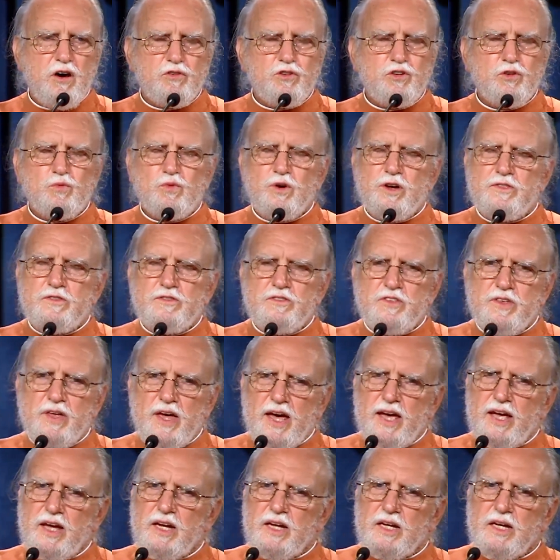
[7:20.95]
to one
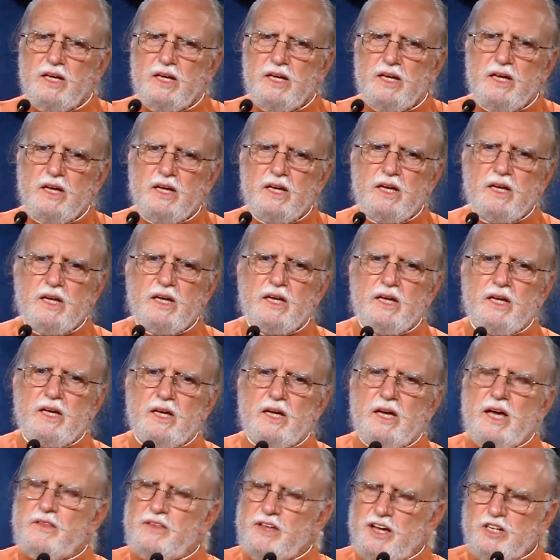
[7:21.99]
thing,
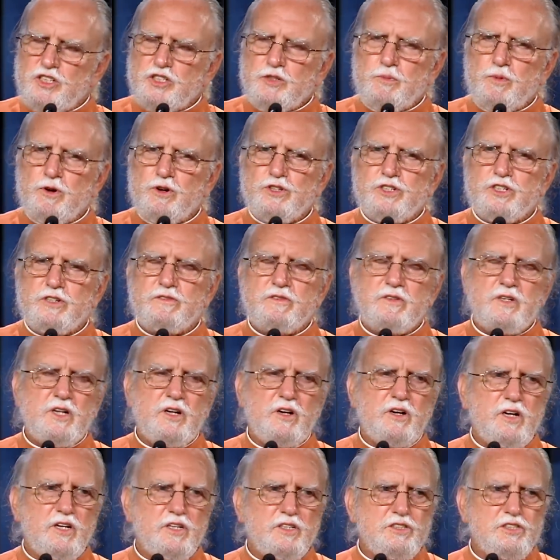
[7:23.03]
and that is
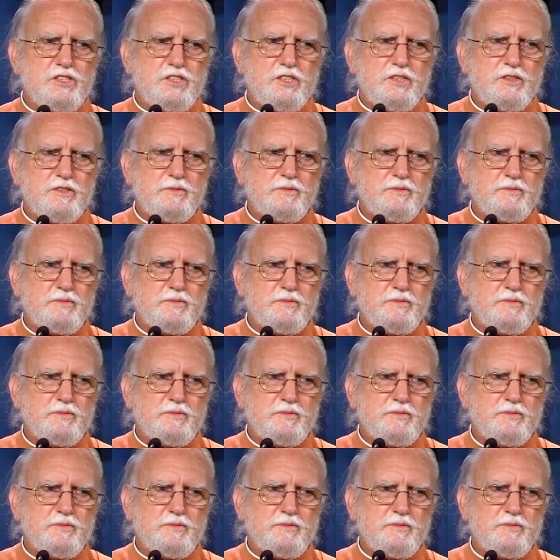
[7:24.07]
perseverance.